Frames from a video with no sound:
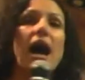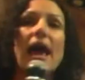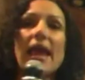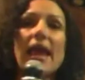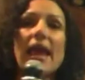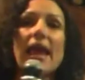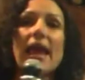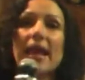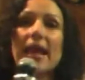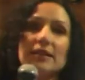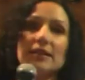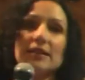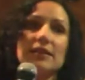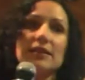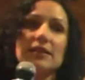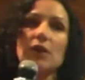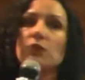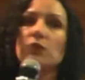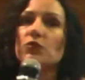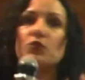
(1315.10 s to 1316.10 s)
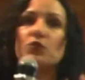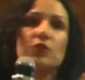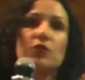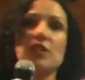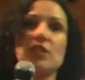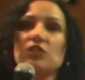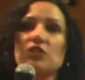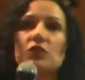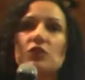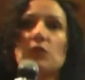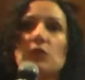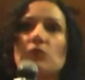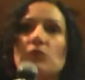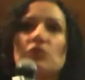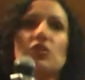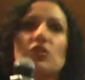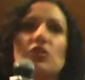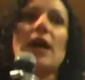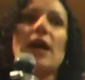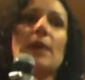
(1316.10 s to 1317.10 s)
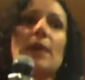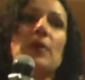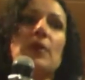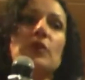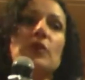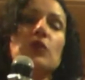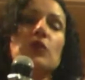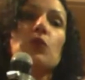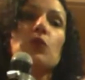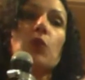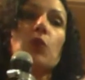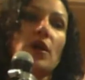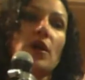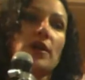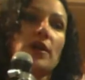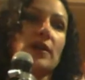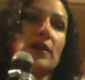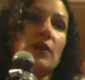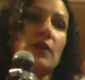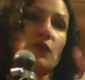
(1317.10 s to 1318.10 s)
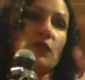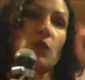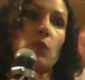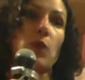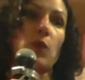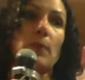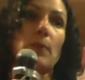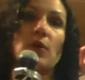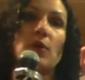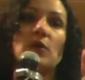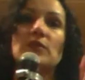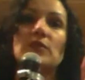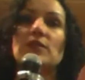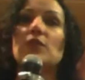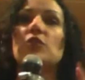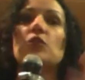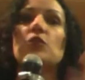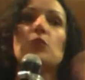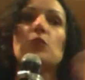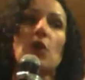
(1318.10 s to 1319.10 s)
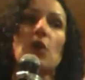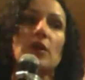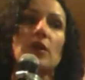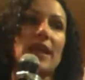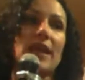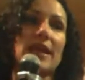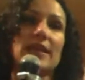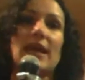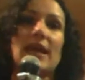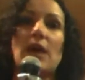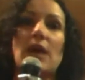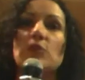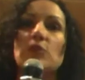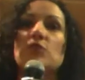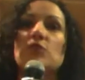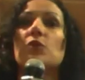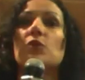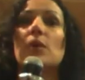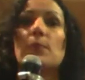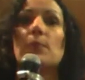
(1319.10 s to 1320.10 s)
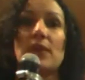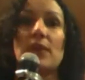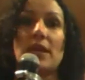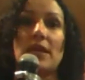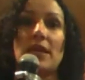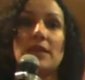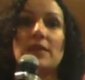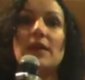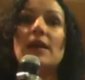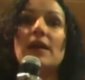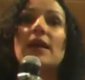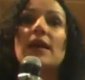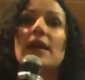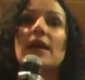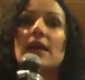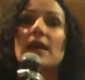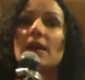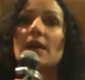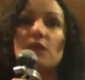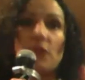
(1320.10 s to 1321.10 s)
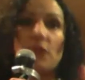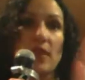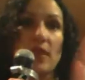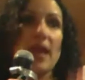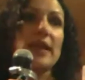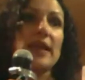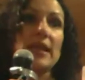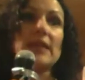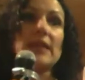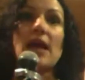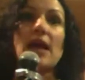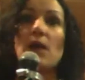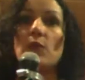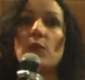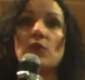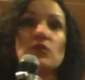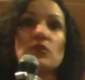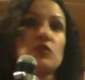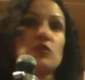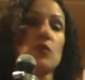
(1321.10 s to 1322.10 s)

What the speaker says: In a traditional job, if you're one person, you work 8 hours, you get paid for that 8 hours.